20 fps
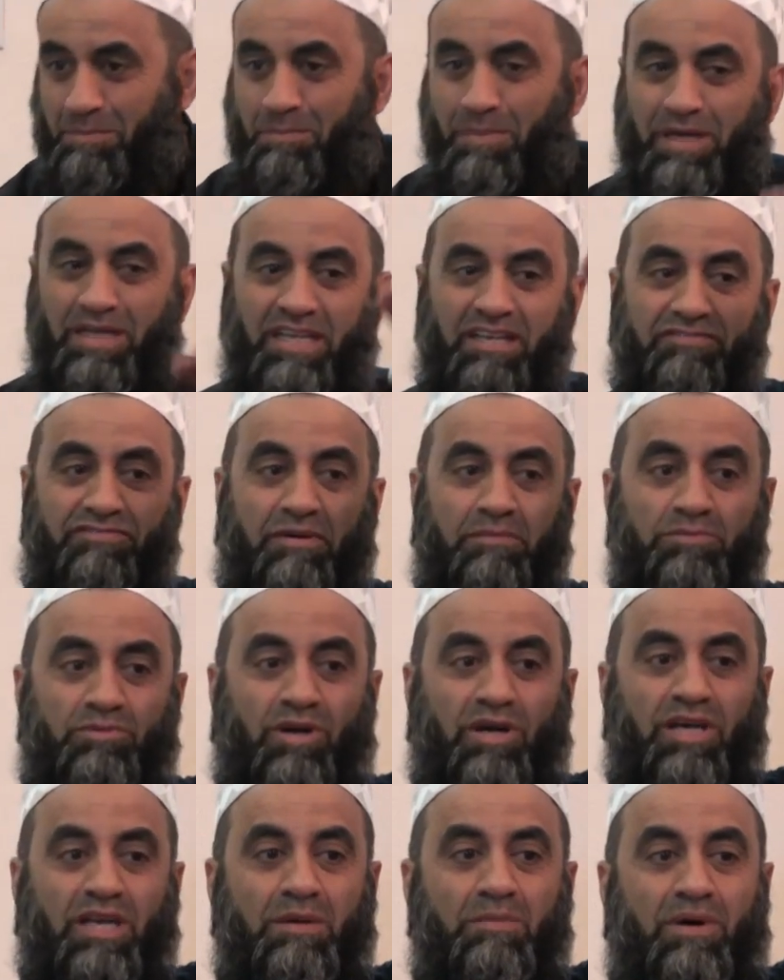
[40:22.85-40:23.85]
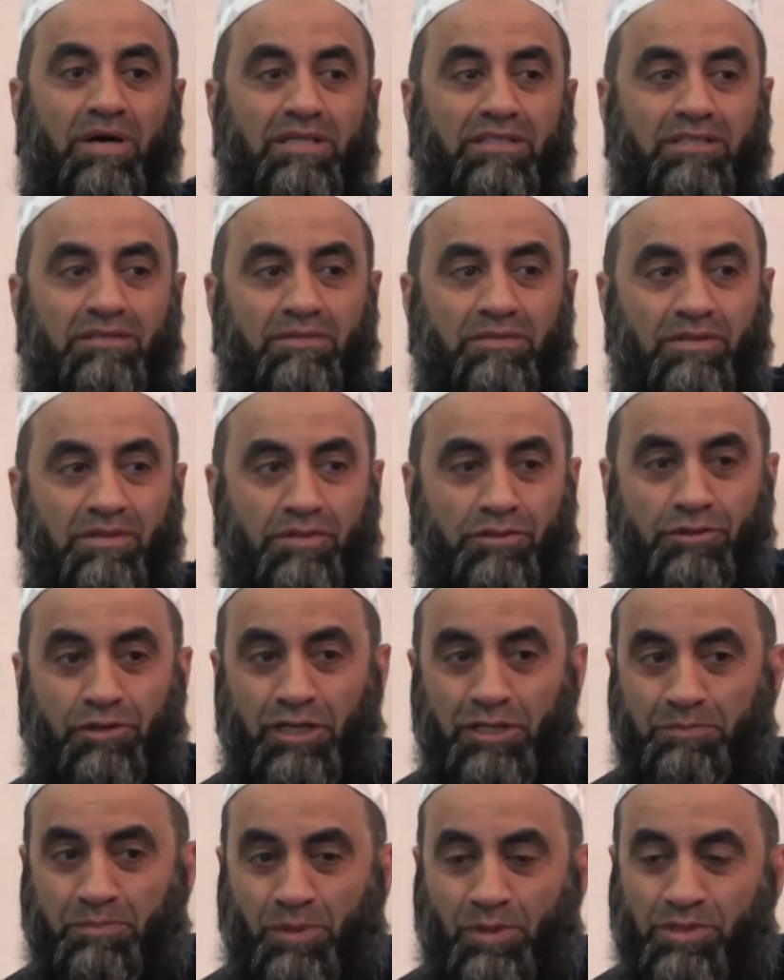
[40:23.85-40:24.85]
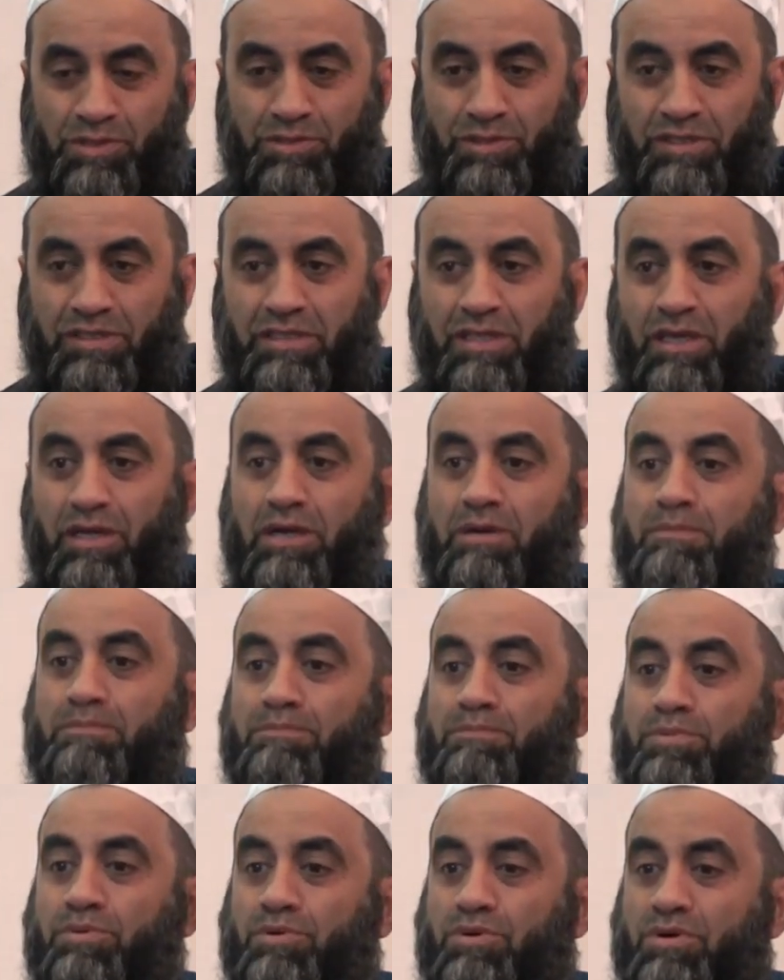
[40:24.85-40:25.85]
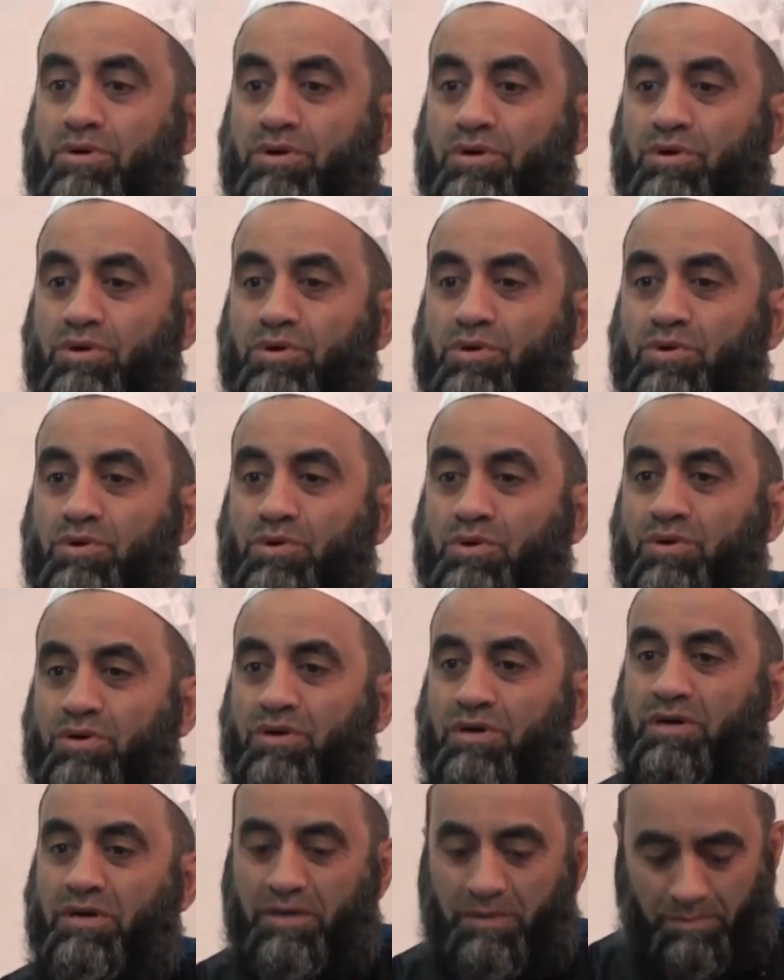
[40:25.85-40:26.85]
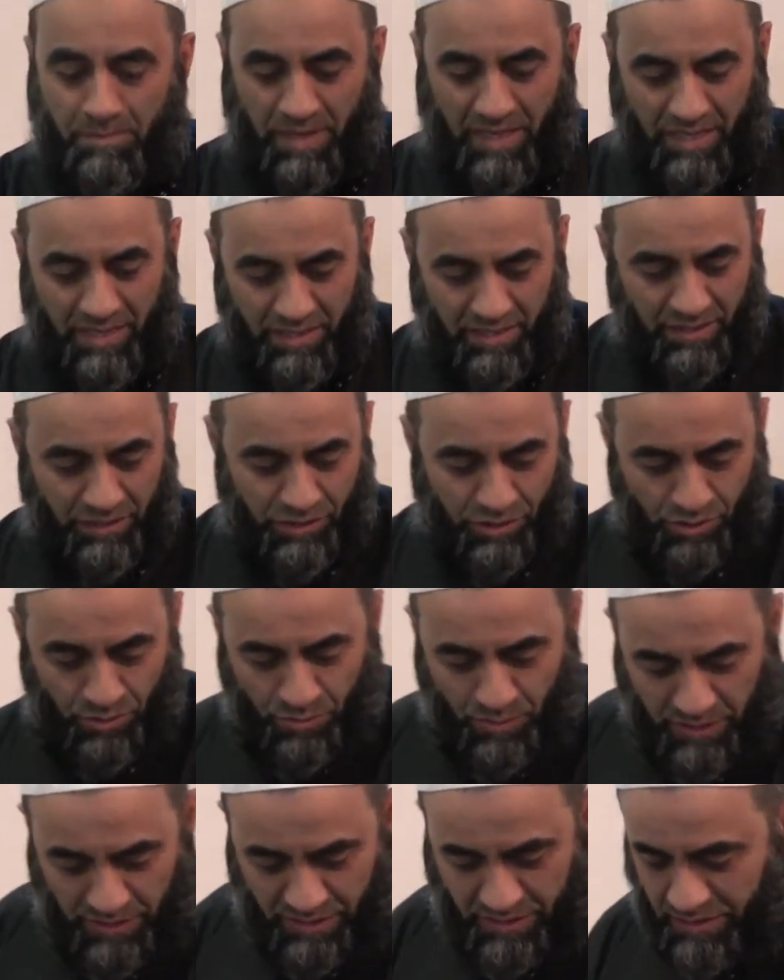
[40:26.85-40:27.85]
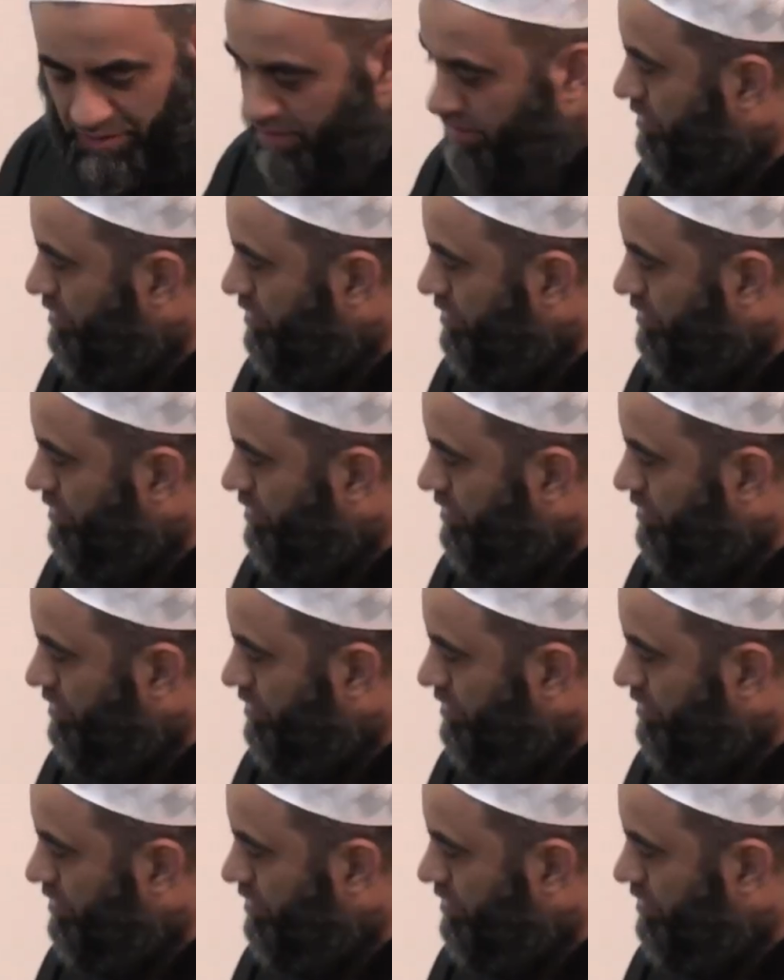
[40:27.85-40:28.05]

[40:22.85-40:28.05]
But if I'm talking about third person, Rabbuhuma. Let's do it,